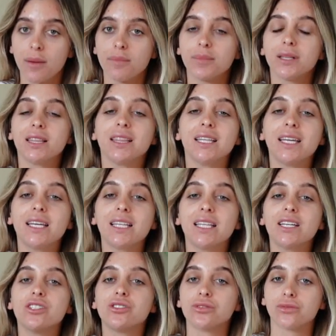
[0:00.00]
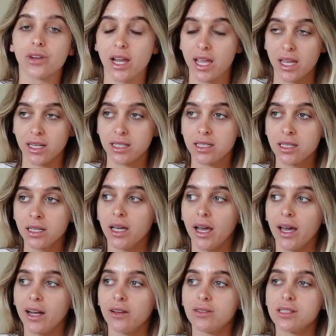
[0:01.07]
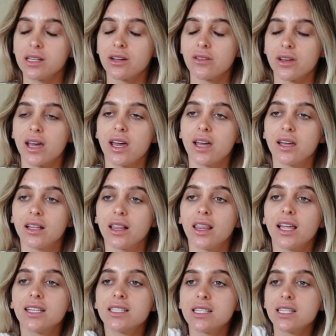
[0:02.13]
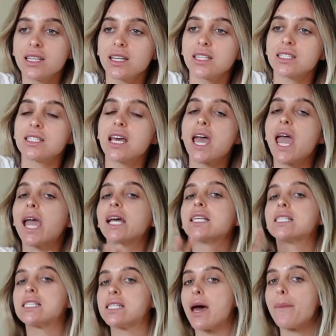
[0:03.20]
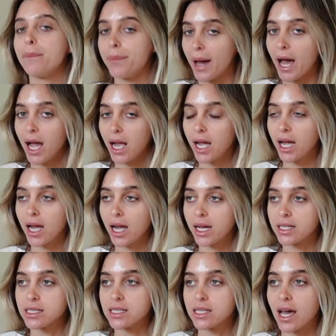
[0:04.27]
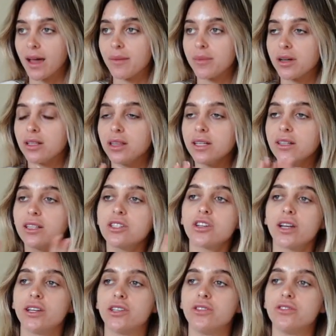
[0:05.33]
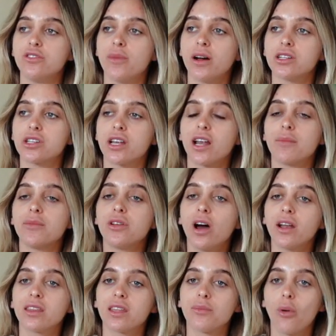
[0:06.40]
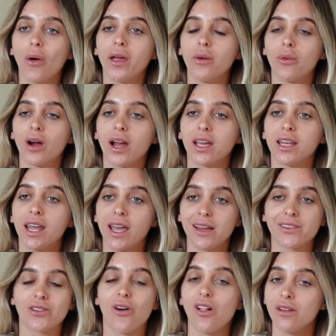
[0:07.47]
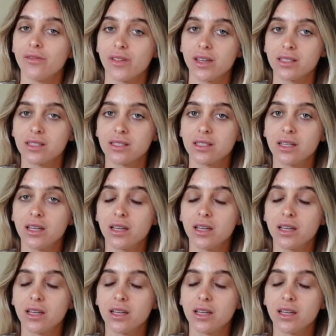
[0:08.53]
completely drained. And I was like, okay, let's take a step back, because I'm clearly trying to do too much and I'm not at the point where I can handle all of this.